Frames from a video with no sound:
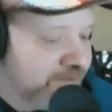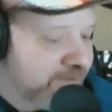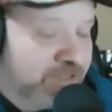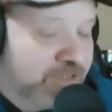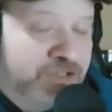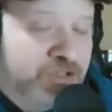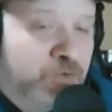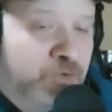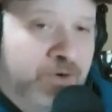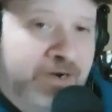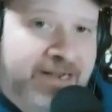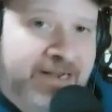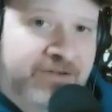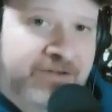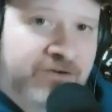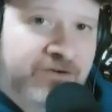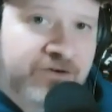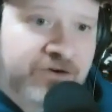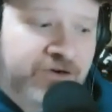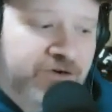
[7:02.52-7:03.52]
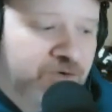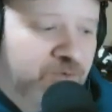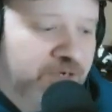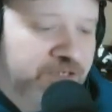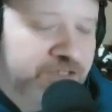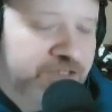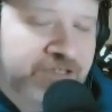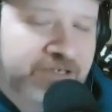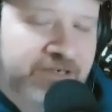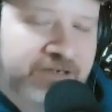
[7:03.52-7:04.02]
short answer to your
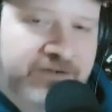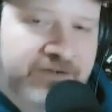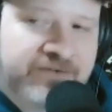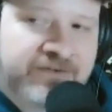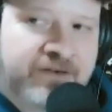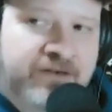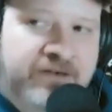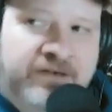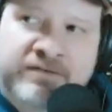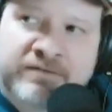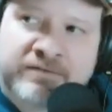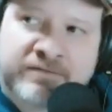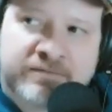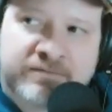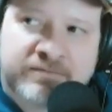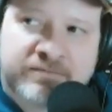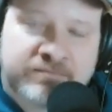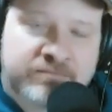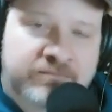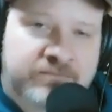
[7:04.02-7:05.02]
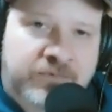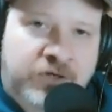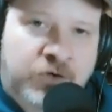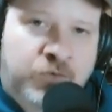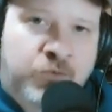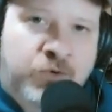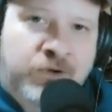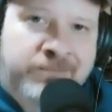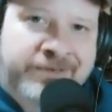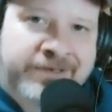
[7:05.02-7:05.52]
question is a
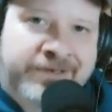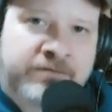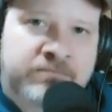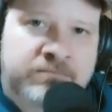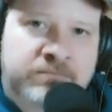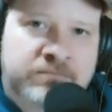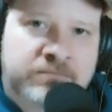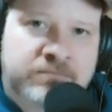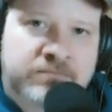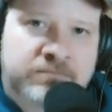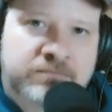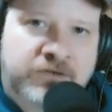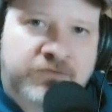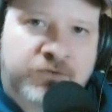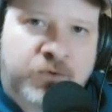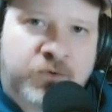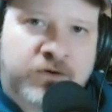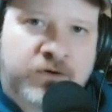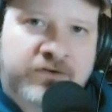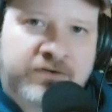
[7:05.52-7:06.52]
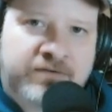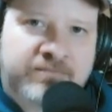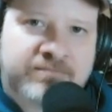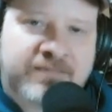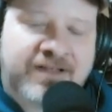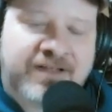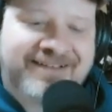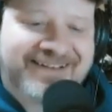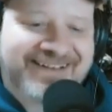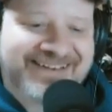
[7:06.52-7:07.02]
woman, of course.
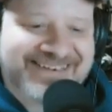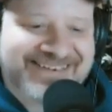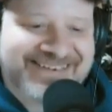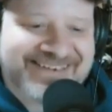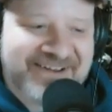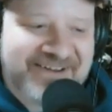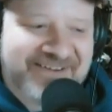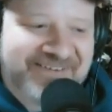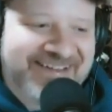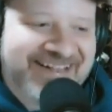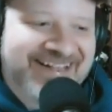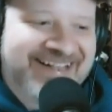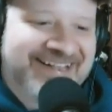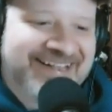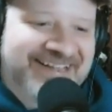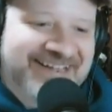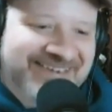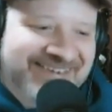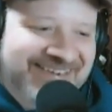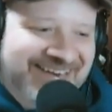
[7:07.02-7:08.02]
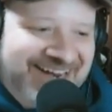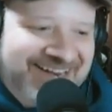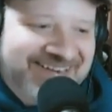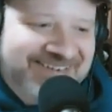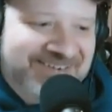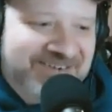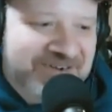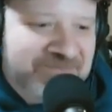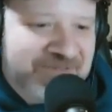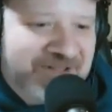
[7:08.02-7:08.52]
So that's the
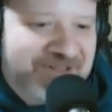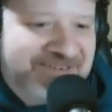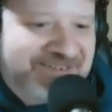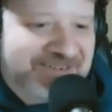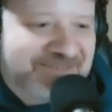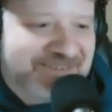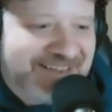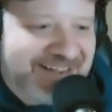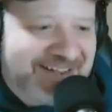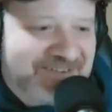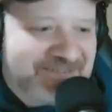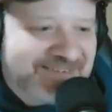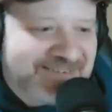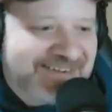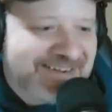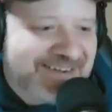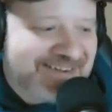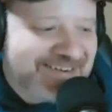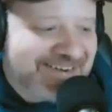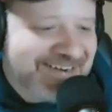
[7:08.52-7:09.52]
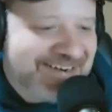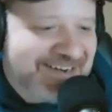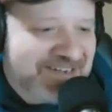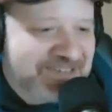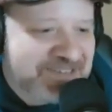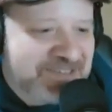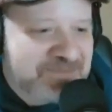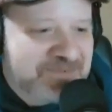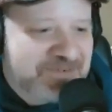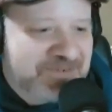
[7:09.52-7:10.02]
answer to most of life's
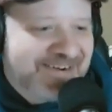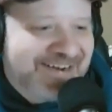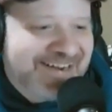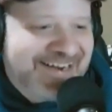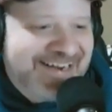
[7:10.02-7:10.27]
conundrums, right?